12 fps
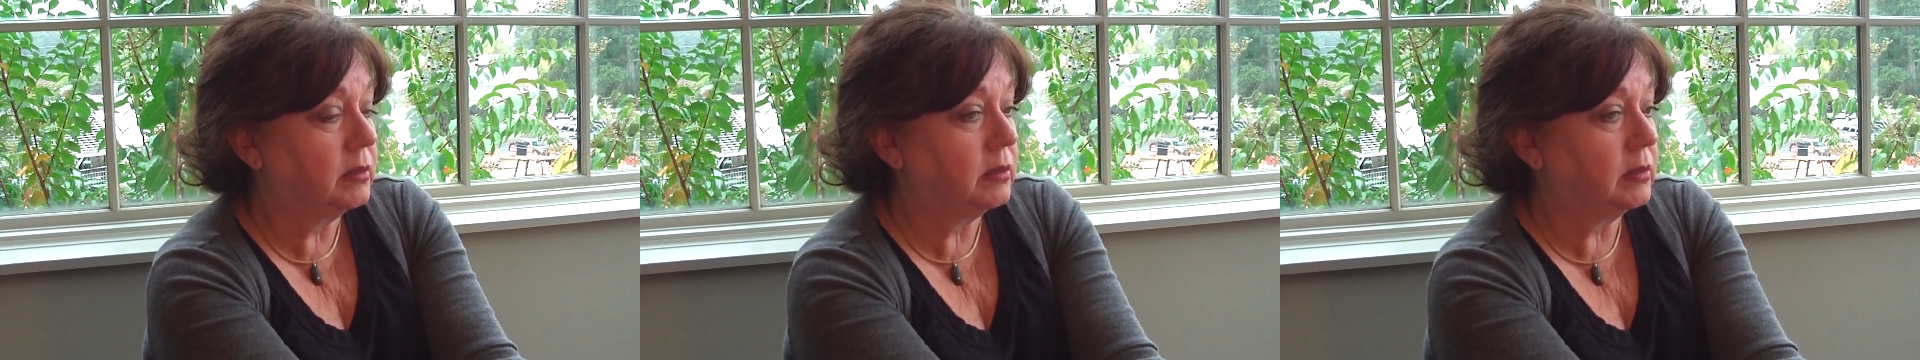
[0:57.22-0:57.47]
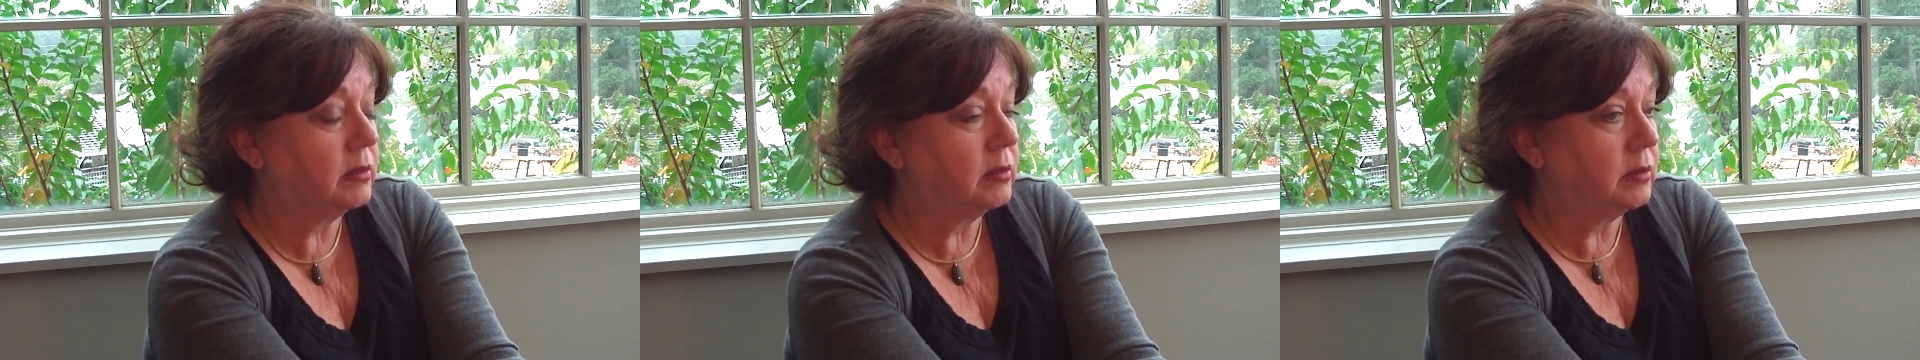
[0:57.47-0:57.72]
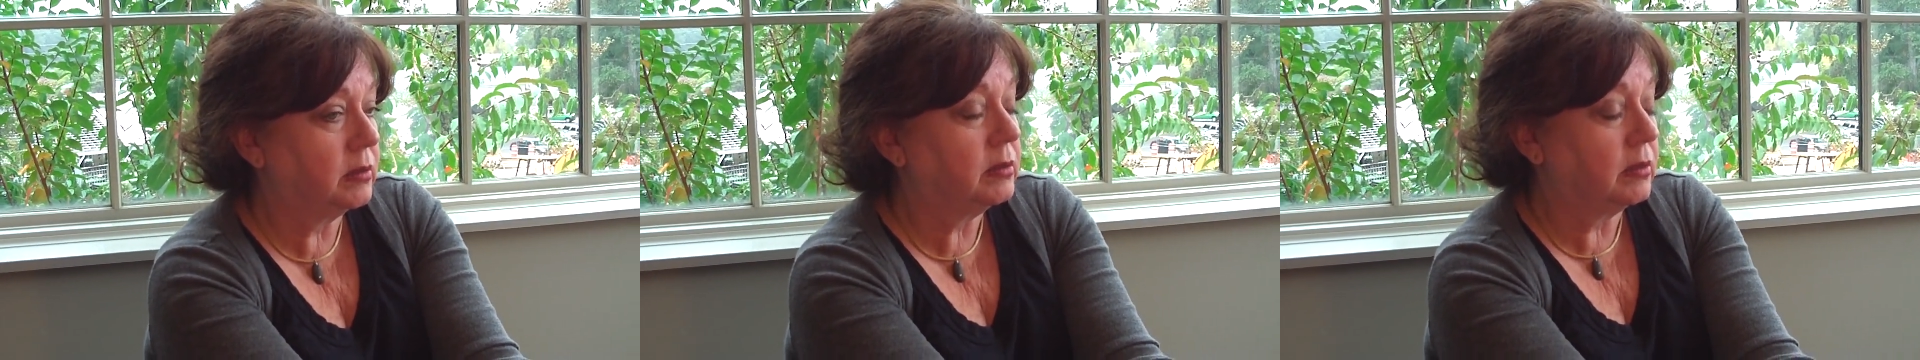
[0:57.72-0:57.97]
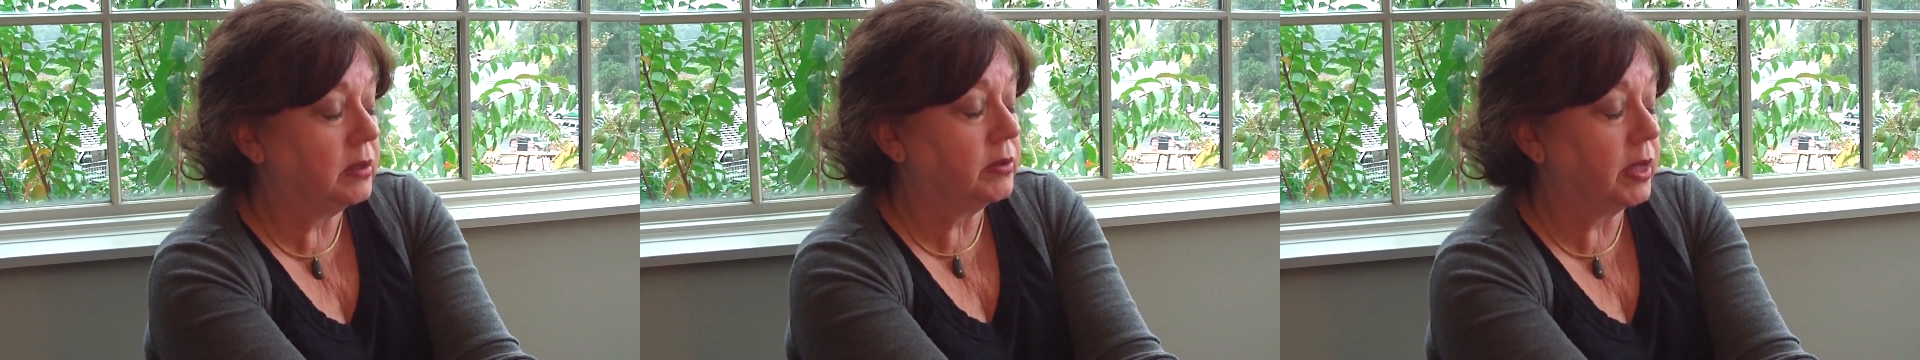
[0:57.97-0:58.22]
well, we'll get to
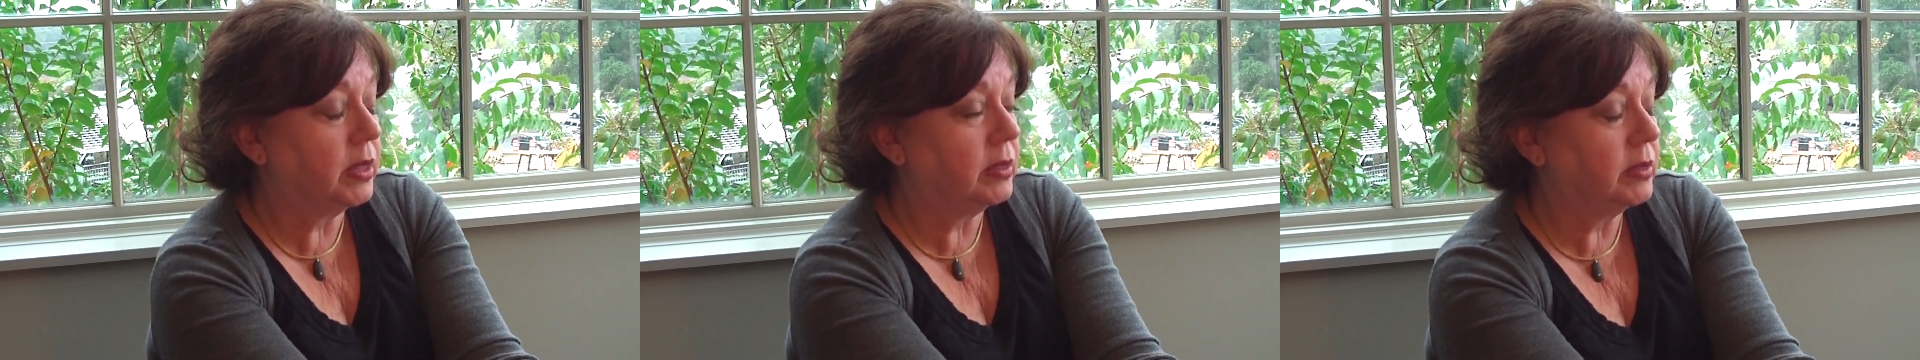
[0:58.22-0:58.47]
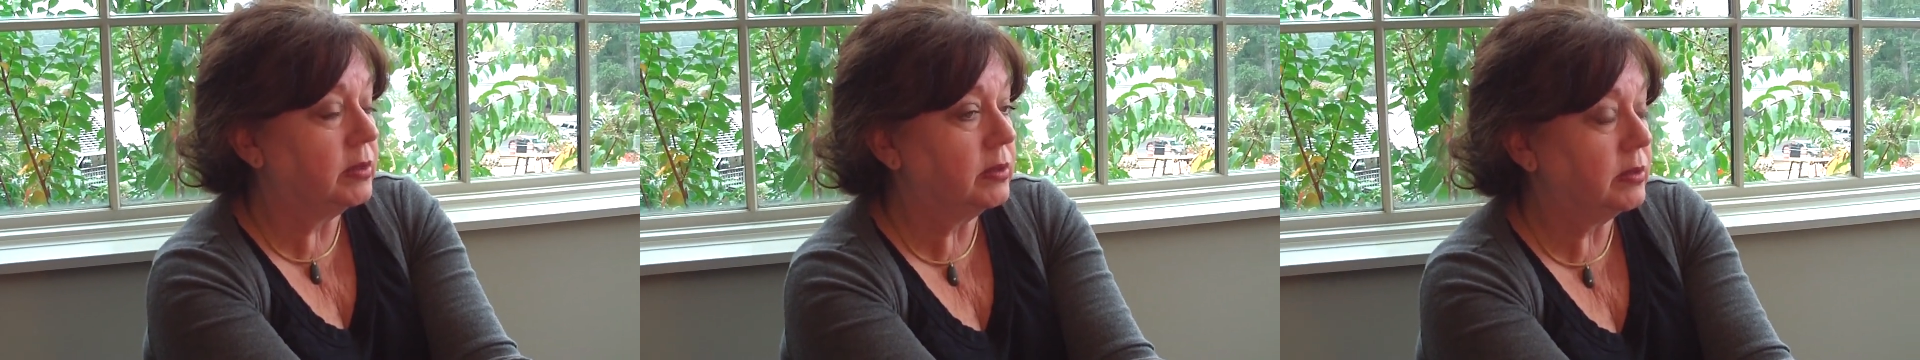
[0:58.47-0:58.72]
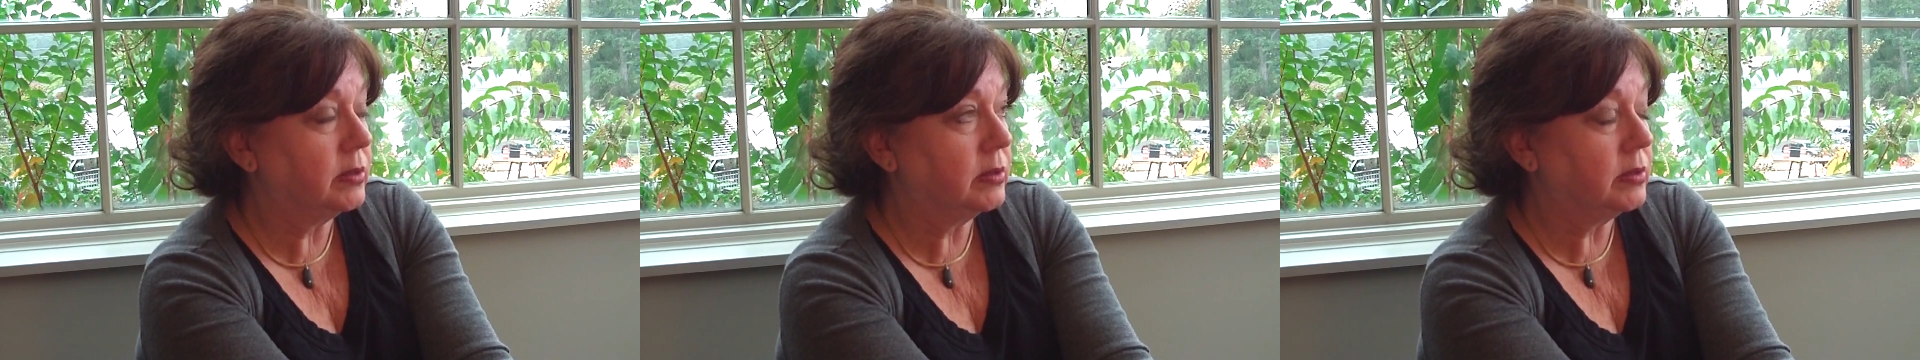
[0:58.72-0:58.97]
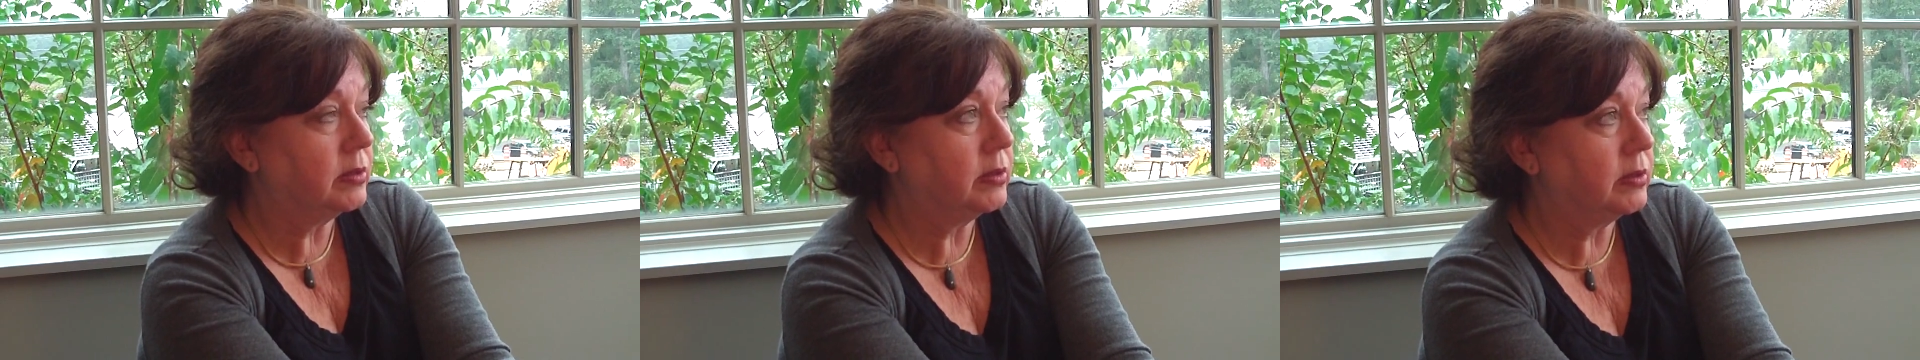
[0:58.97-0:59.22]
that in a minute. I want to ask you,